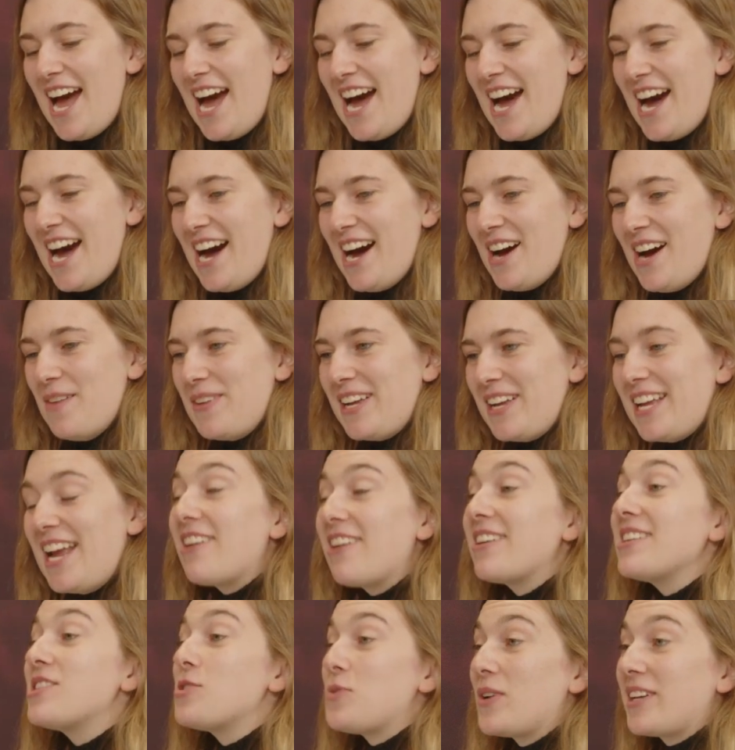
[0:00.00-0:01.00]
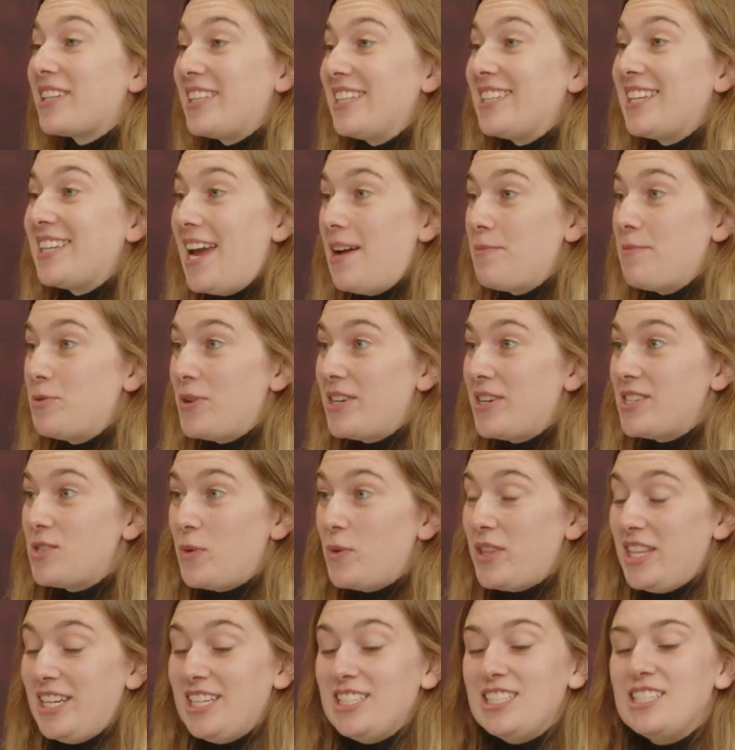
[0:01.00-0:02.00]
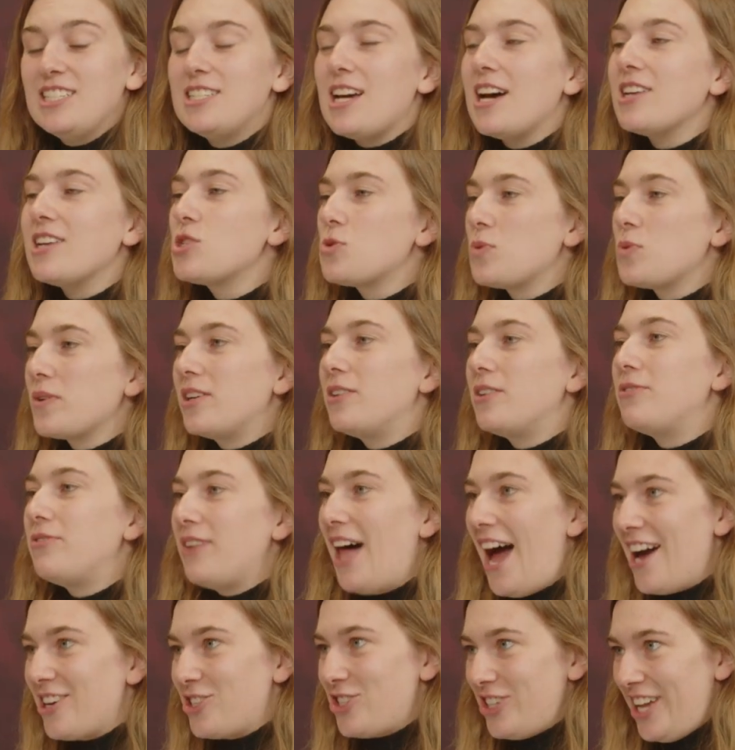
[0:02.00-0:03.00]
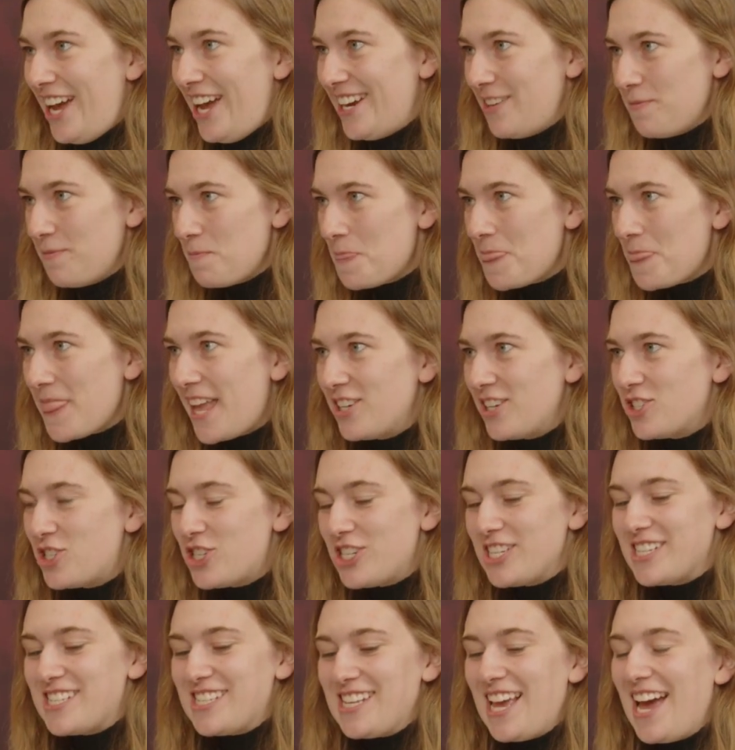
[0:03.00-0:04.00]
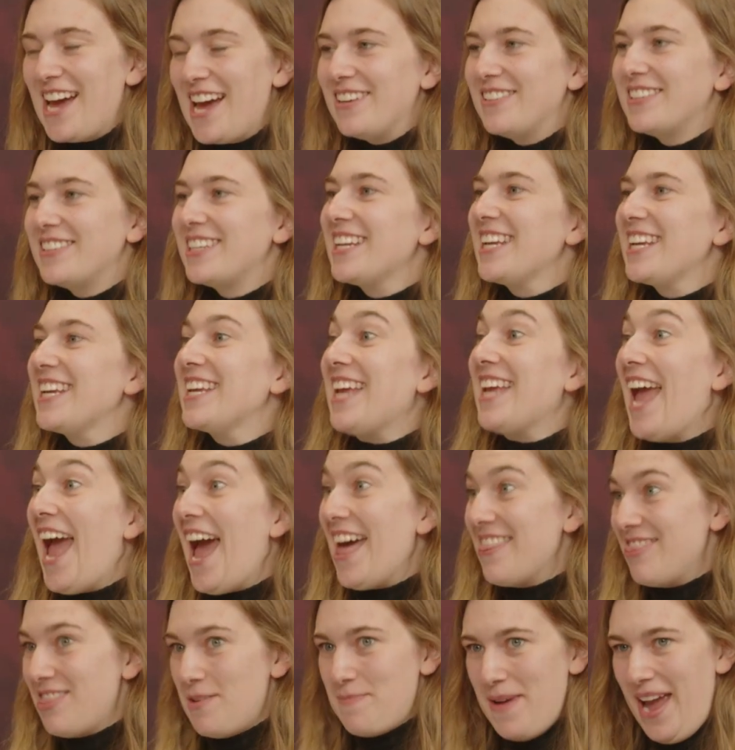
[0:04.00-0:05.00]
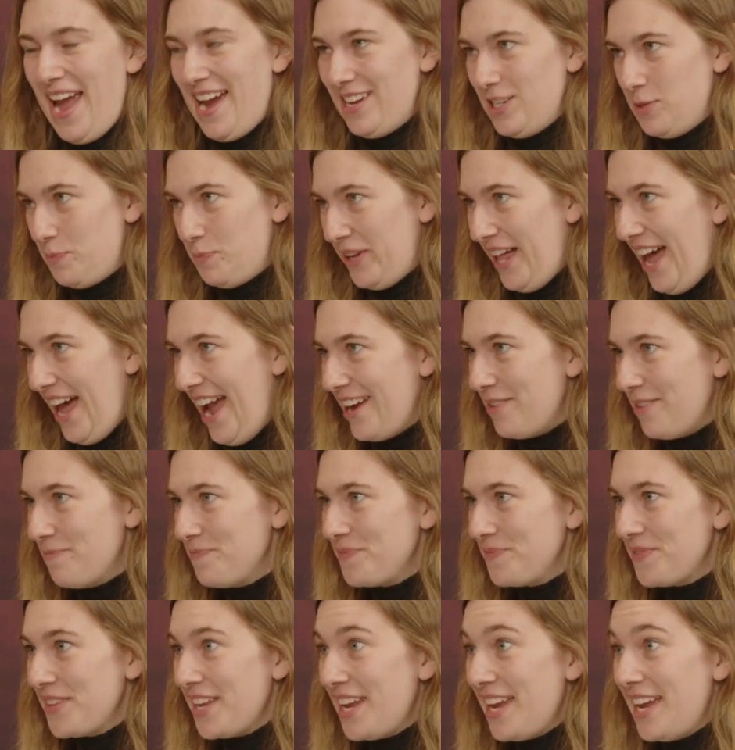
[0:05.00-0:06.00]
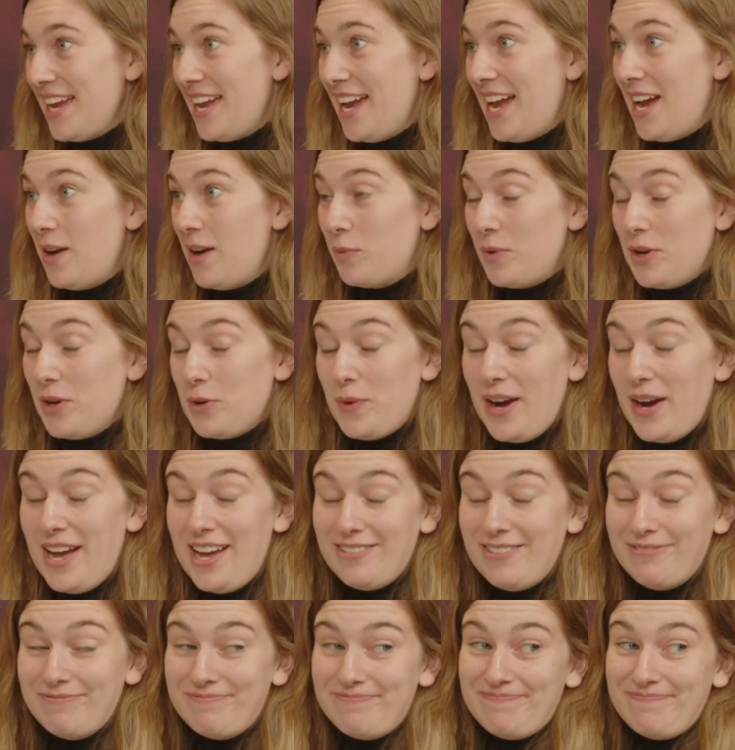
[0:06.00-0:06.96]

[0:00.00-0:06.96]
And Carrie Strickland came to us with an industrial flashlight, and she said, "Can the band play?" And we went,